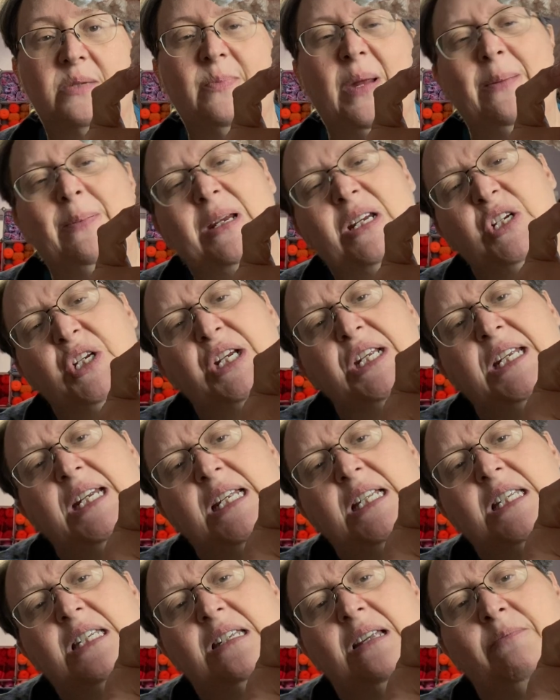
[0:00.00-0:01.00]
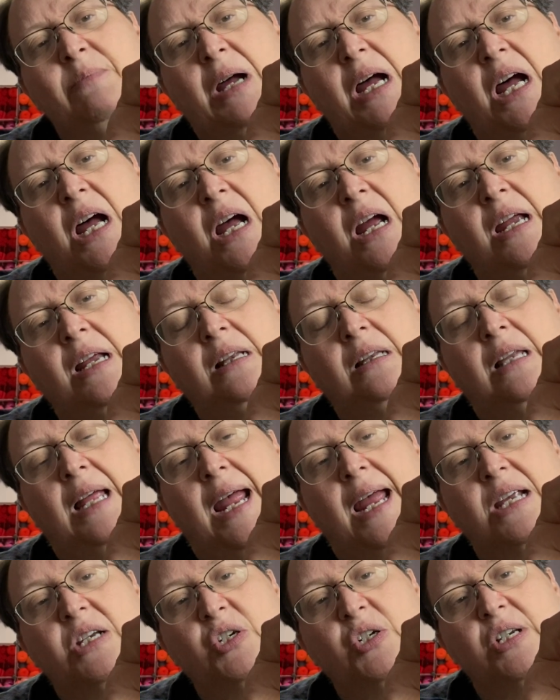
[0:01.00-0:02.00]
Maybe she needs some
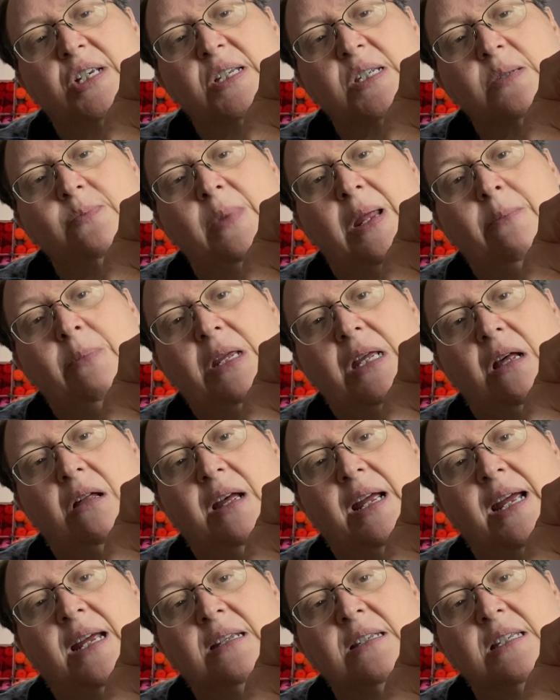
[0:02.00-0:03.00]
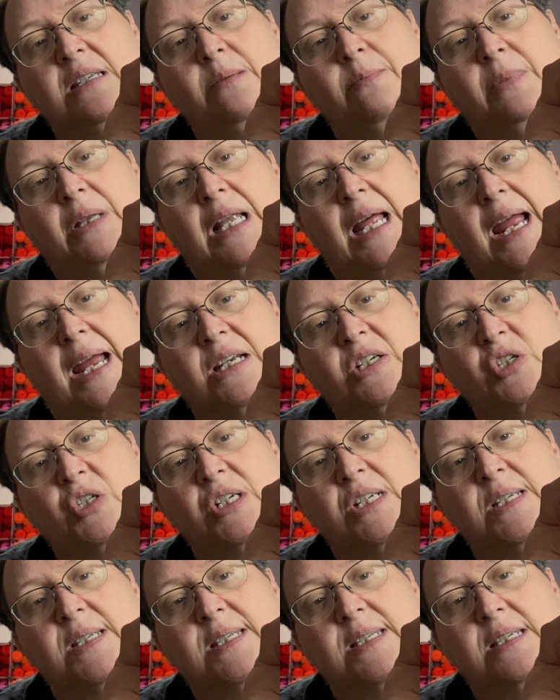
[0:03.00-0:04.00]
eyelashes. Maybe I'll add some
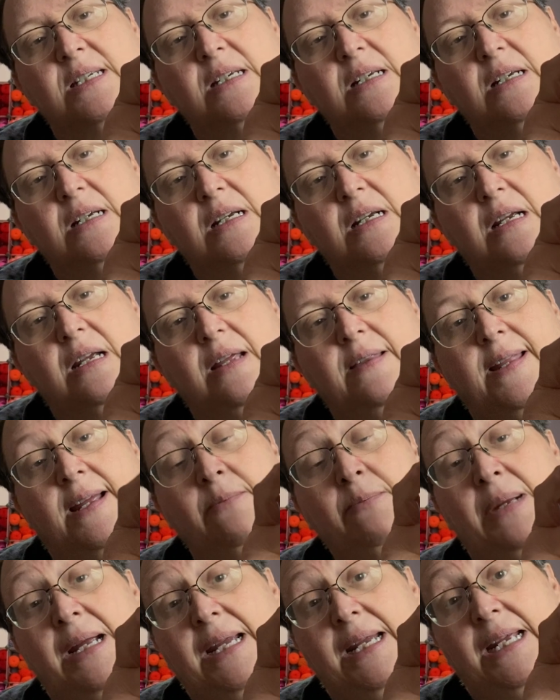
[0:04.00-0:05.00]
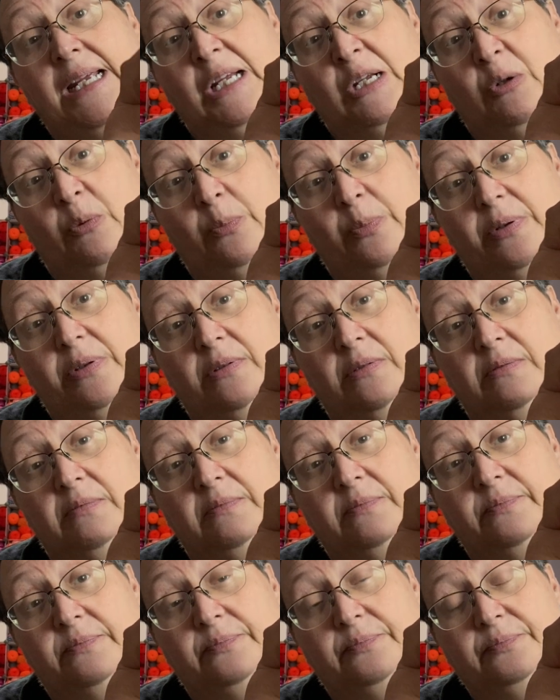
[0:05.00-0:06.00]
lashes. That might help.
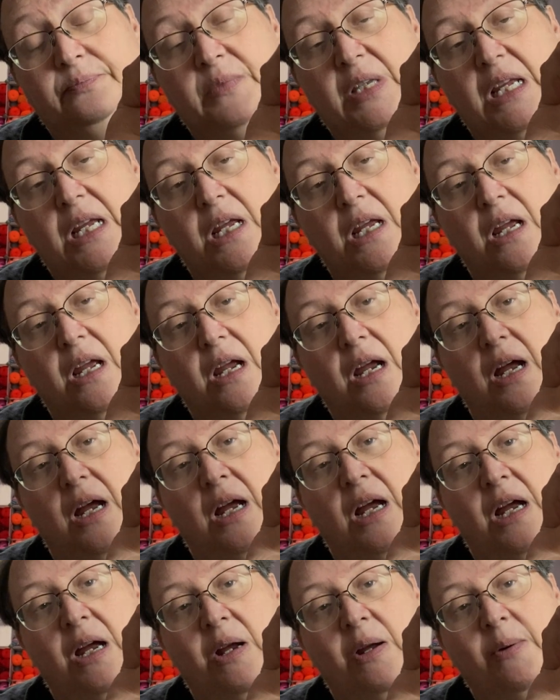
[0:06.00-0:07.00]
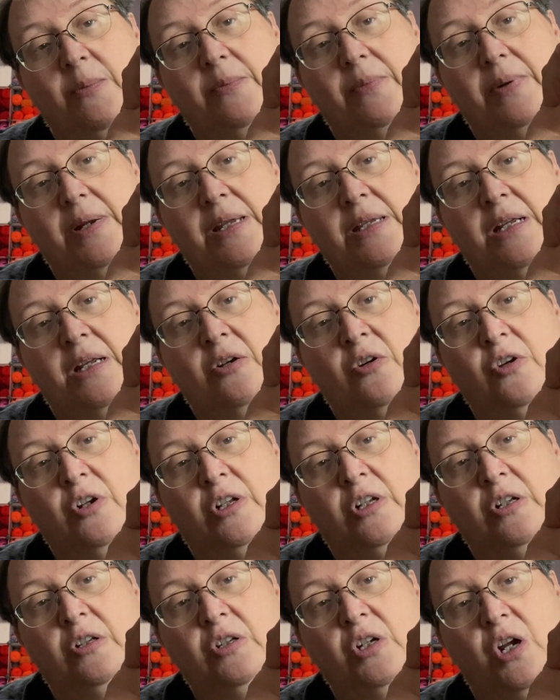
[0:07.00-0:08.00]
And then her
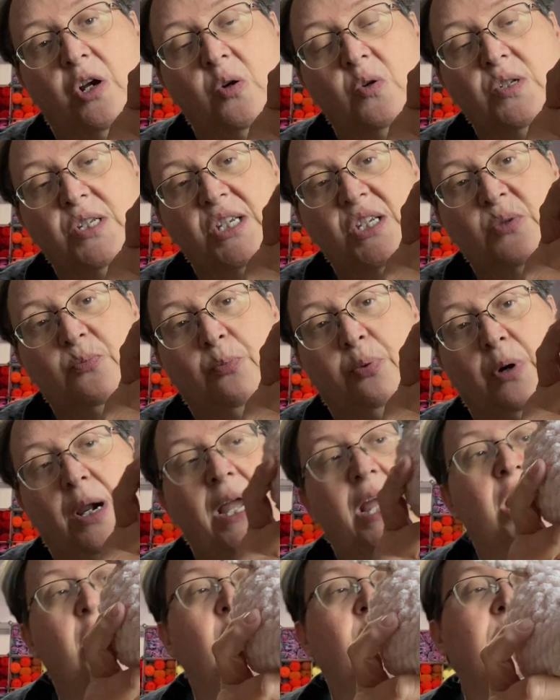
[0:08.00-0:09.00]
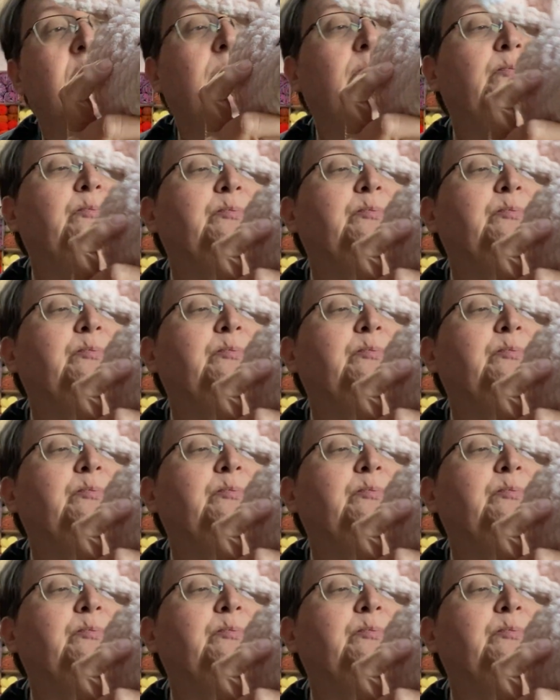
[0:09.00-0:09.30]
little nose is brown.